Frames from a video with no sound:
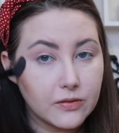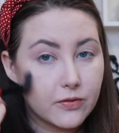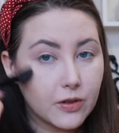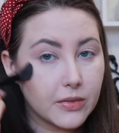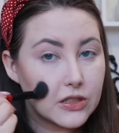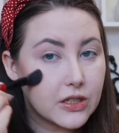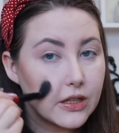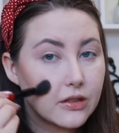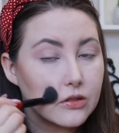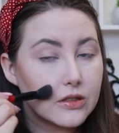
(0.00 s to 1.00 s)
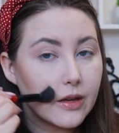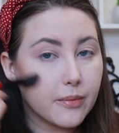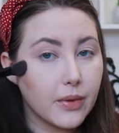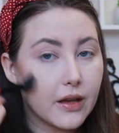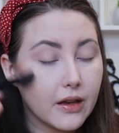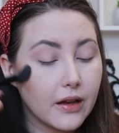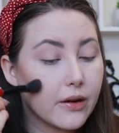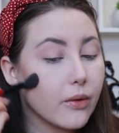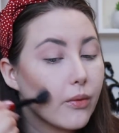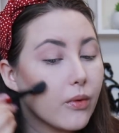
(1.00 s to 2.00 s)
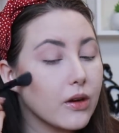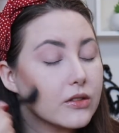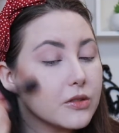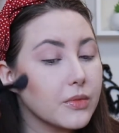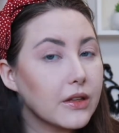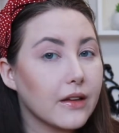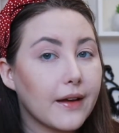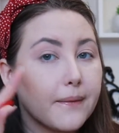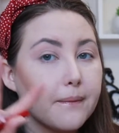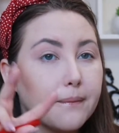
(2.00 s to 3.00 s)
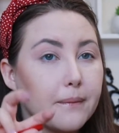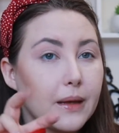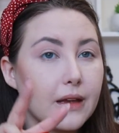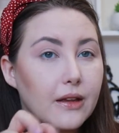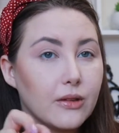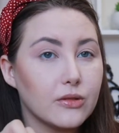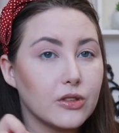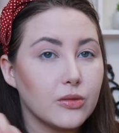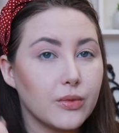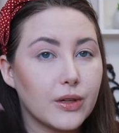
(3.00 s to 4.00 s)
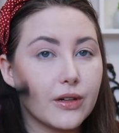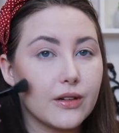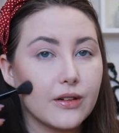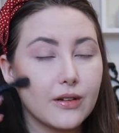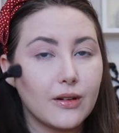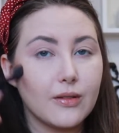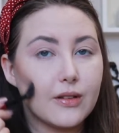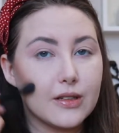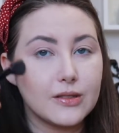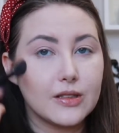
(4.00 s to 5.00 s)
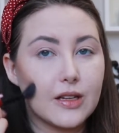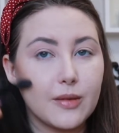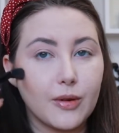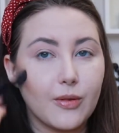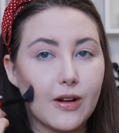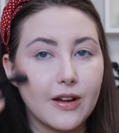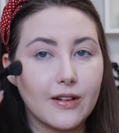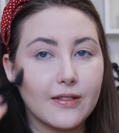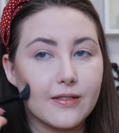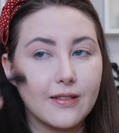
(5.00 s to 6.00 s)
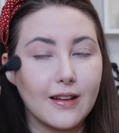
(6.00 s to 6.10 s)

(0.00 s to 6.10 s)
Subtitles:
for my channel to get big. I don't want to be that big YouTuber. Oh, there's a neighbor walking.